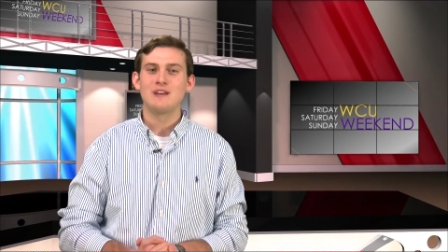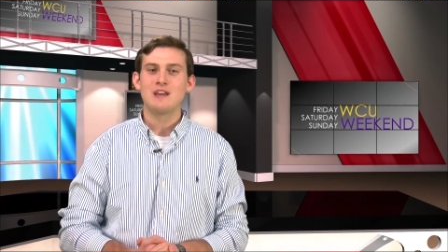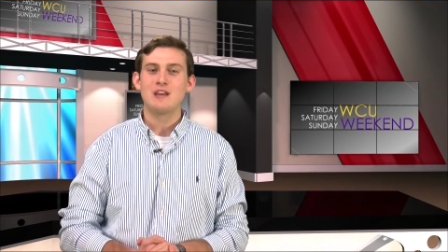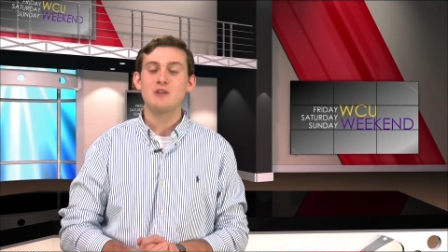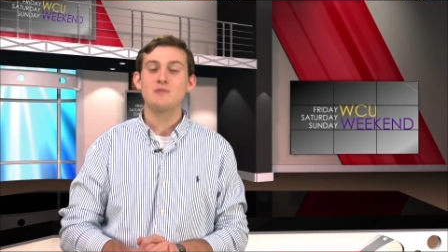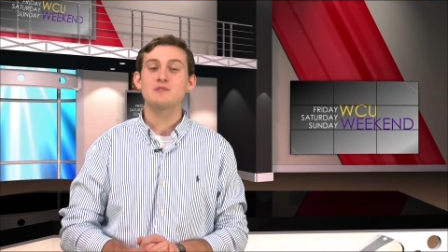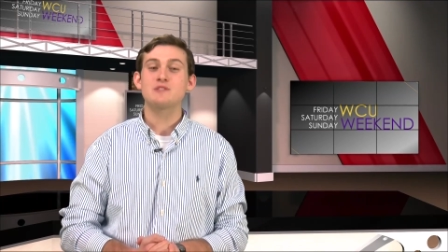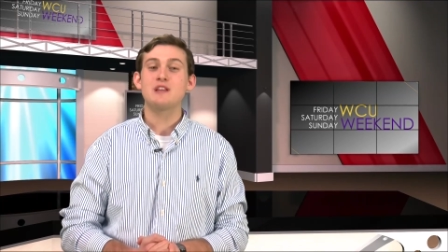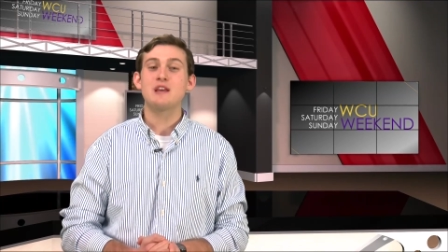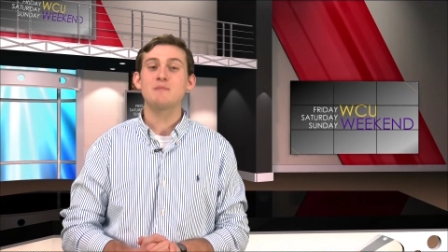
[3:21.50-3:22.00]

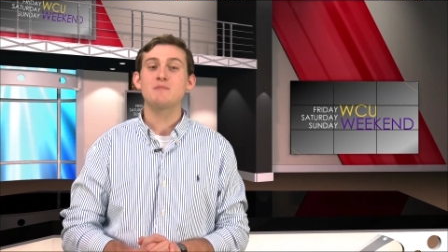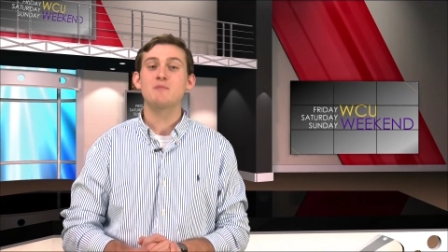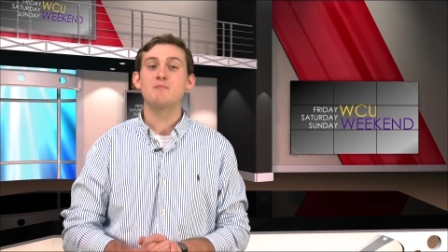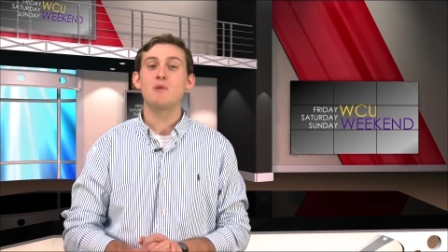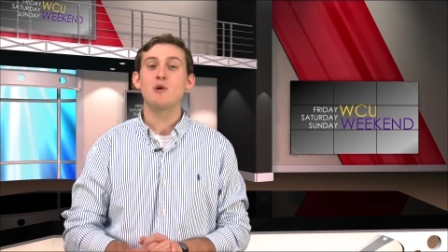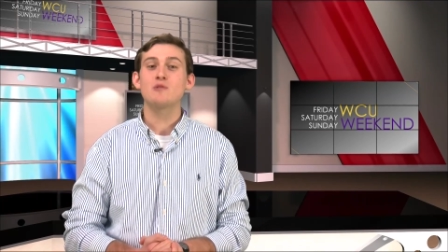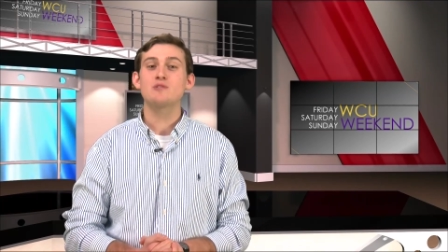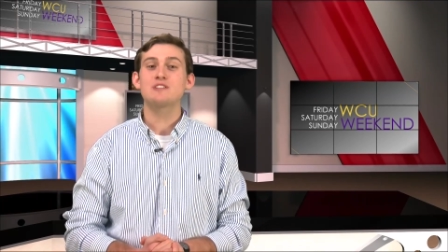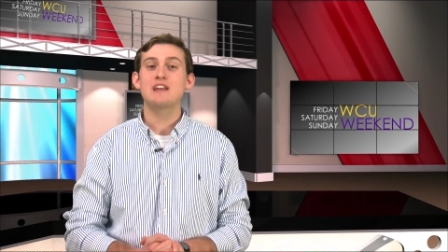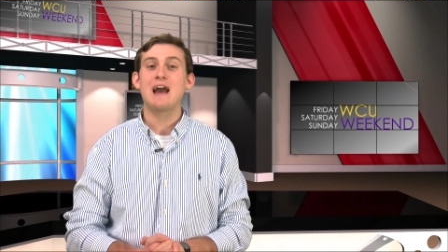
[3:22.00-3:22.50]
He was named the
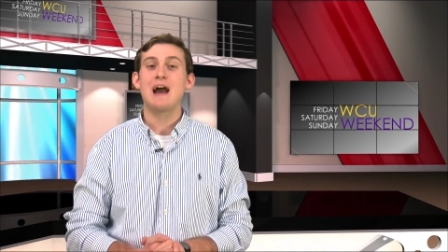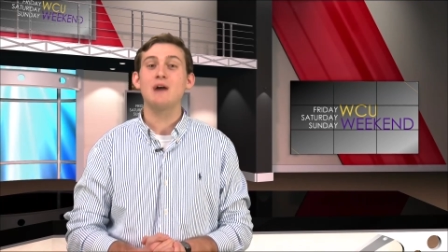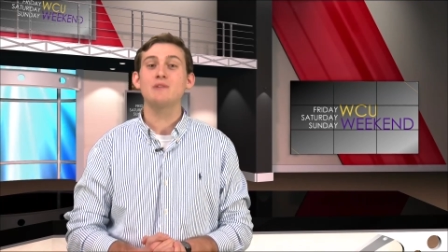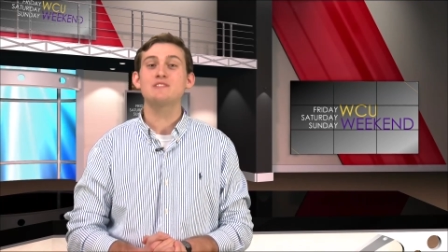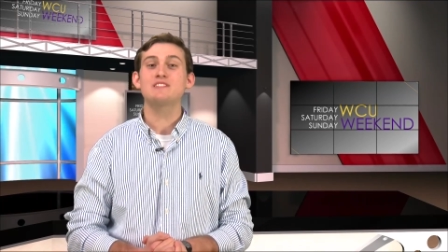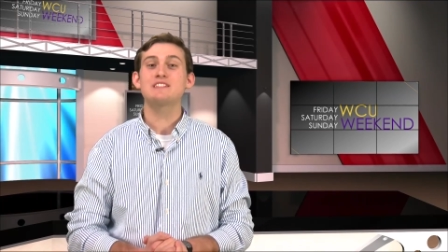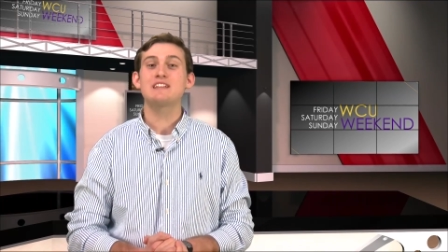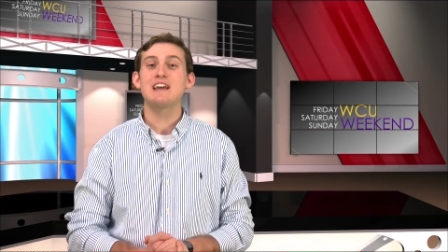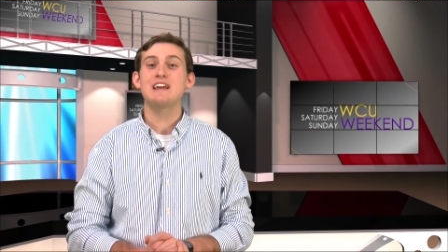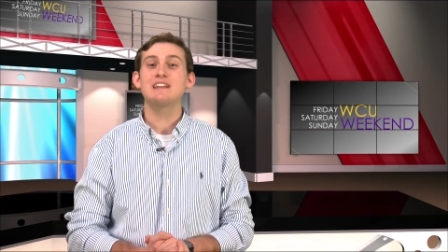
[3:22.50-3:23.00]
most
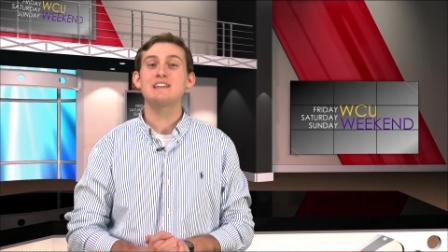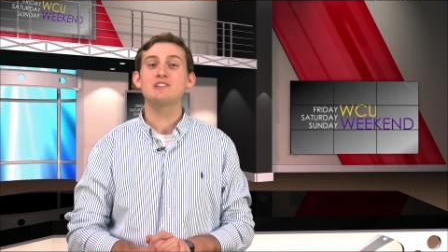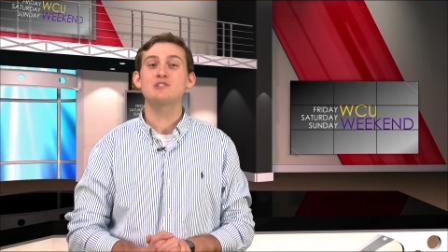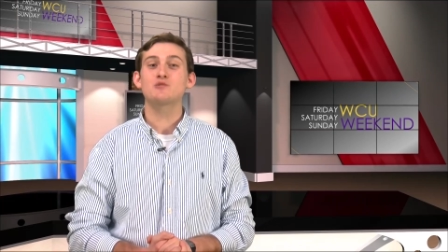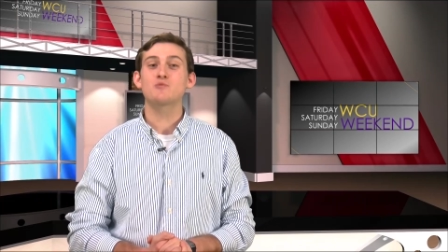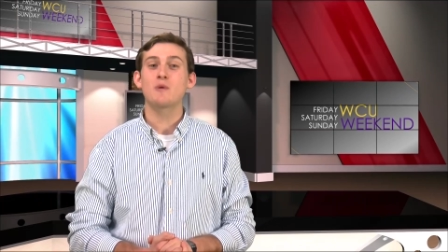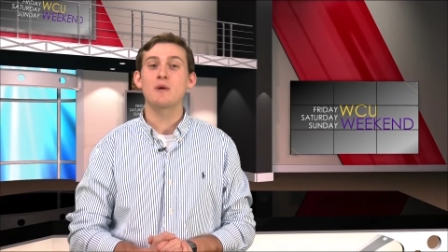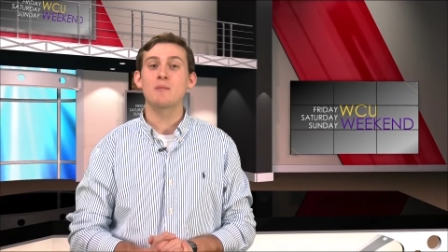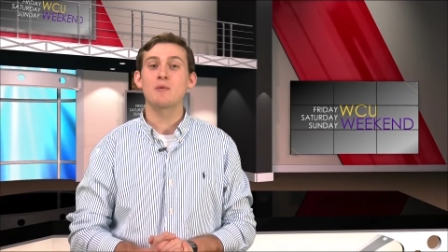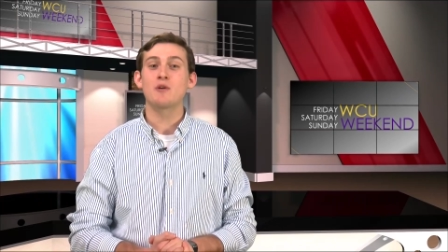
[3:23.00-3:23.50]
outstanding
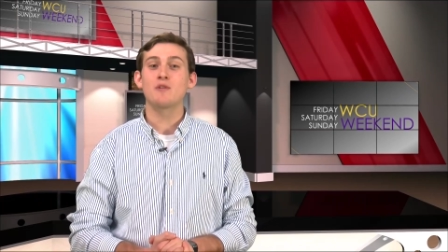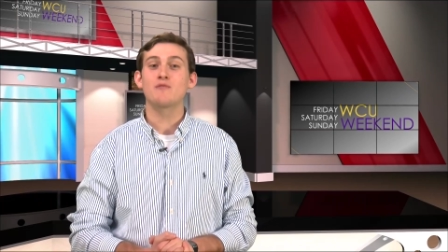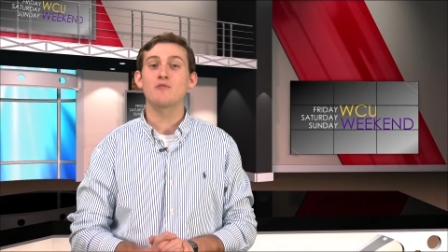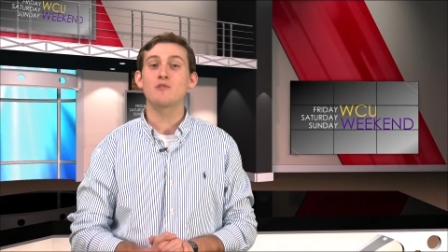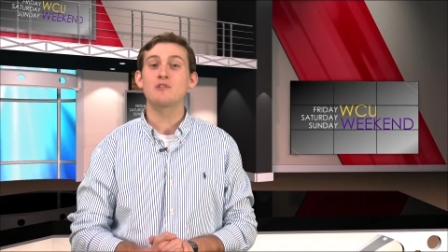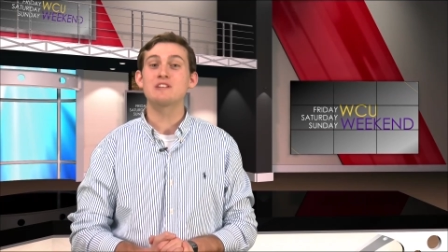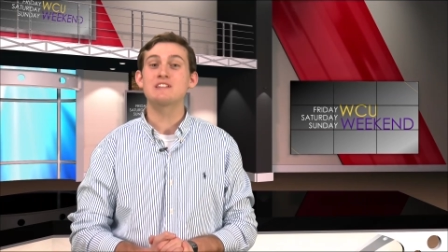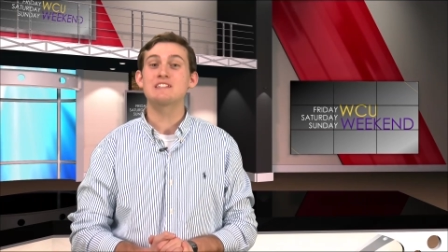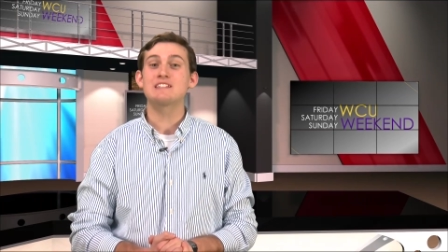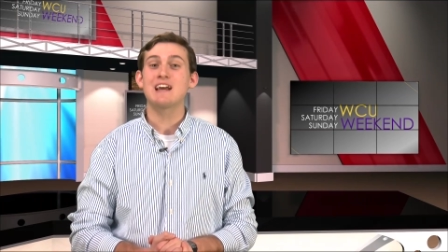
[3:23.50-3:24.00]
swimmer
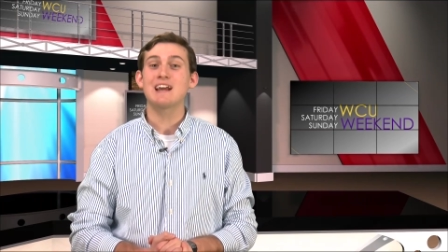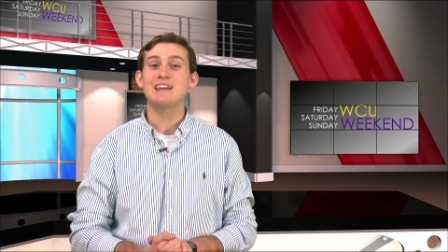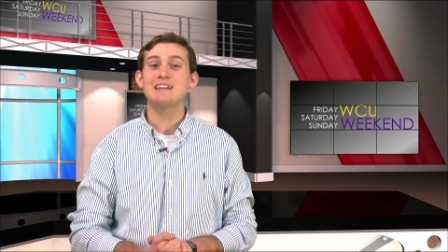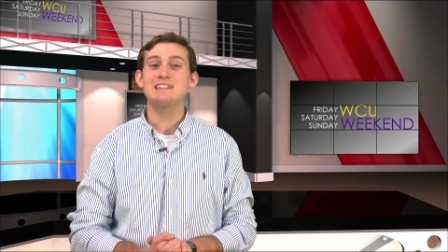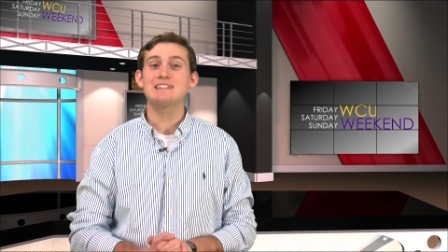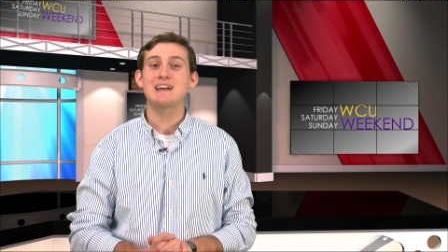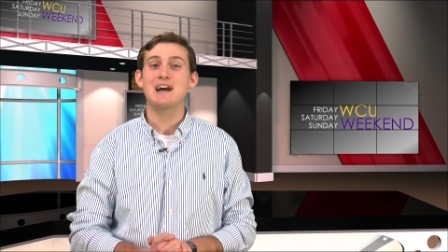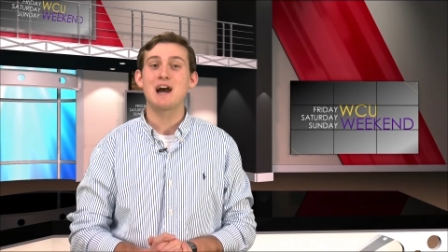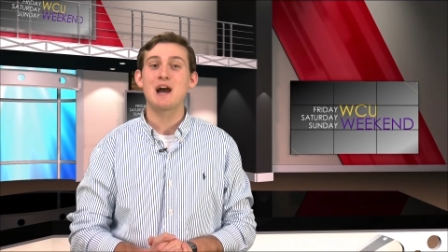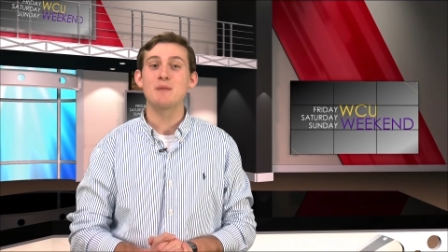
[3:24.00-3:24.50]
for the
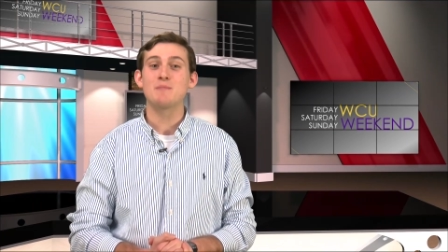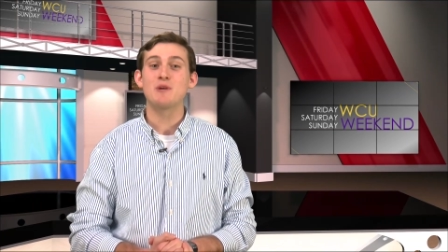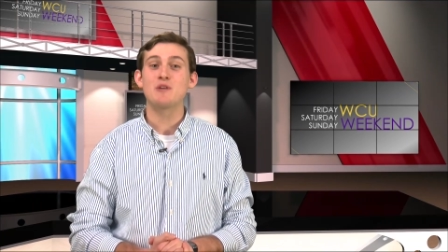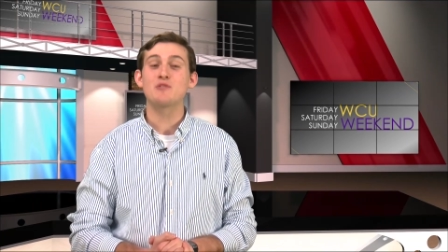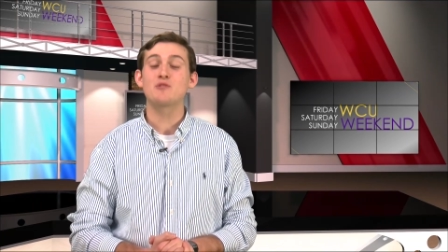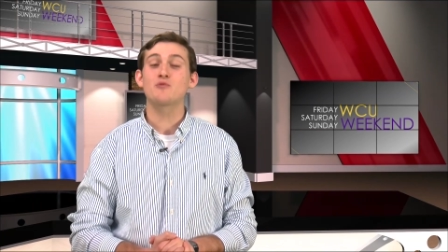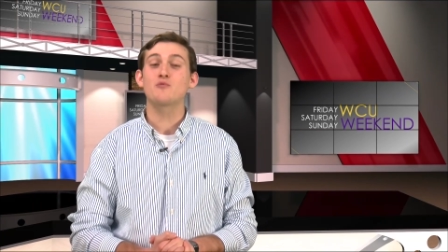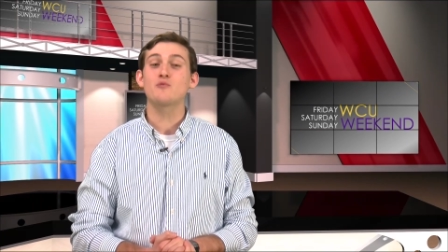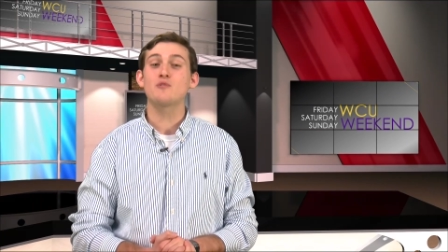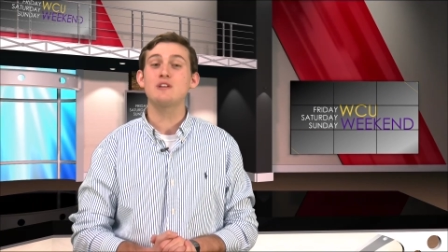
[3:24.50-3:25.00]
second time
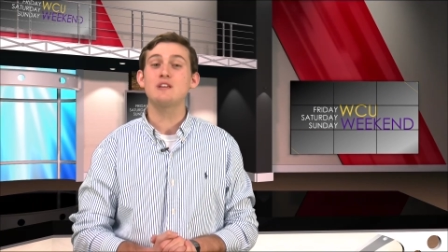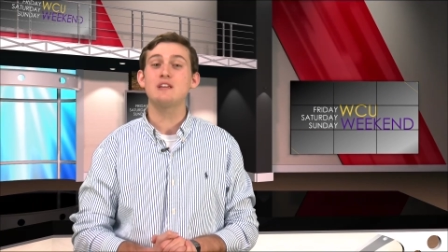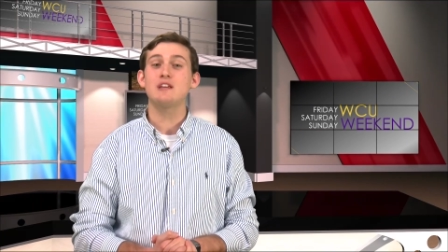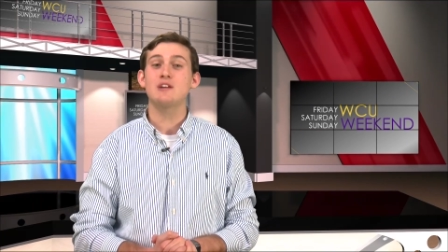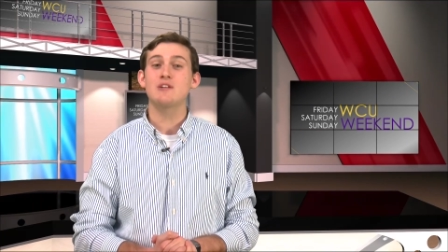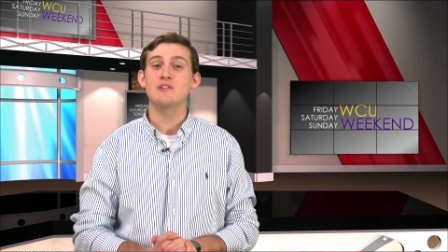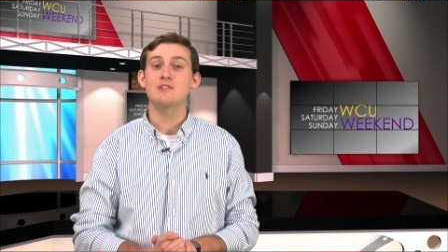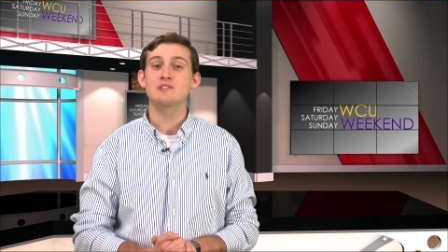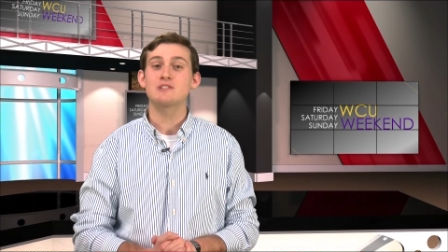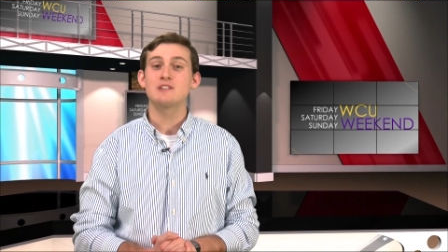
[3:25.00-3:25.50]
in three
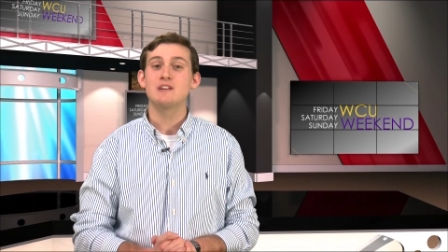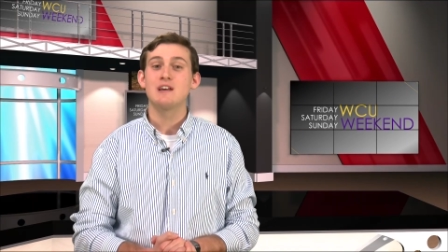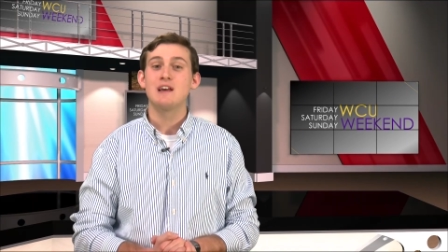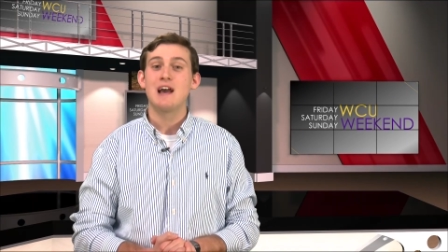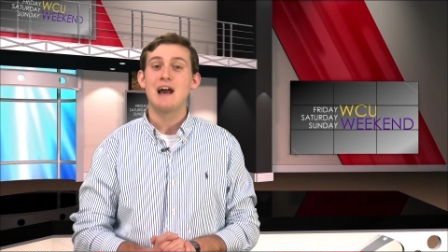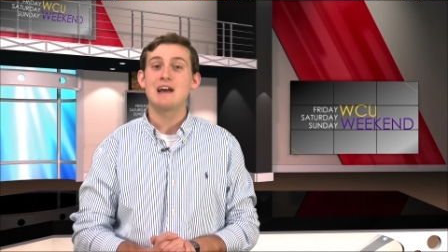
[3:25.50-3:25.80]
years